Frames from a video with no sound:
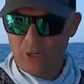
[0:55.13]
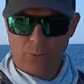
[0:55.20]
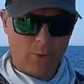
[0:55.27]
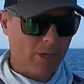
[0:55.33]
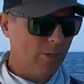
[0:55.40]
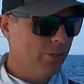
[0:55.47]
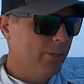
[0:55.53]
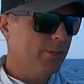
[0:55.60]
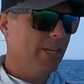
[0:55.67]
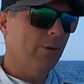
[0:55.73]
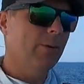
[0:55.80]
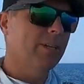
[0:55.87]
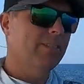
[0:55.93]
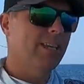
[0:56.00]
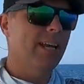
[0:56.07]
So what I'm gonna do is
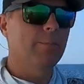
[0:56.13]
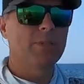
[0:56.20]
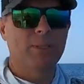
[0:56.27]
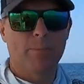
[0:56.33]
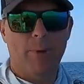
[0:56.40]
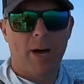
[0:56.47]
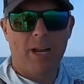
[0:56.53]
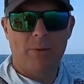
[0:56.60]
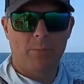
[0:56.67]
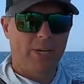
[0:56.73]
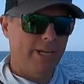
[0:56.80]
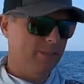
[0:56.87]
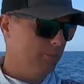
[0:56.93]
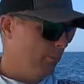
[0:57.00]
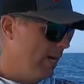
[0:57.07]
I'm gonna set up some bottom
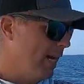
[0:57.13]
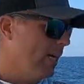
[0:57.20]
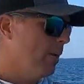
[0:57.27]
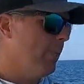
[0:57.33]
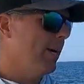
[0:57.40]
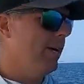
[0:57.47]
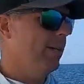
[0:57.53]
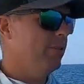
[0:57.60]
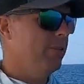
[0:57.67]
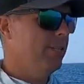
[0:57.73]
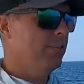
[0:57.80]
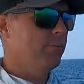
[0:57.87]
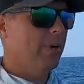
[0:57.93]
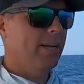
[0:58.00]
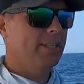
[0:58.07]
rigs. When I come out here to
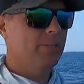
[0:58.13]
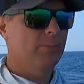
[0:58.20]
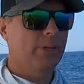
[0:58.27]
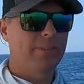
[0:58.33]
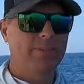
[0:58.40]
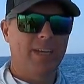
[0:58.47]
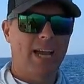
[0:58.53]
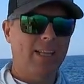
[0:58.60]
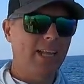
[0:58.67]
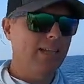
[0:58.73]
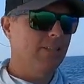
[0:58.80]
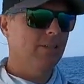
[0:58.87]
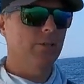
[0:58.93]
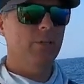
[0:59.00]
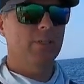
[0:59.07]
these wrecks and reefs, I
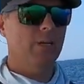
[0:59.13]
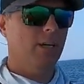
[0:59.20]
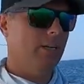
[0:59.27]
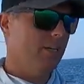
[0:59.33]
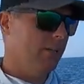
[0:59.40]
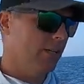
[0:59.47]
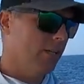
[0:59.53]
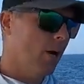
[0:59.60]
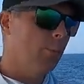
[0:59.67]
like to do a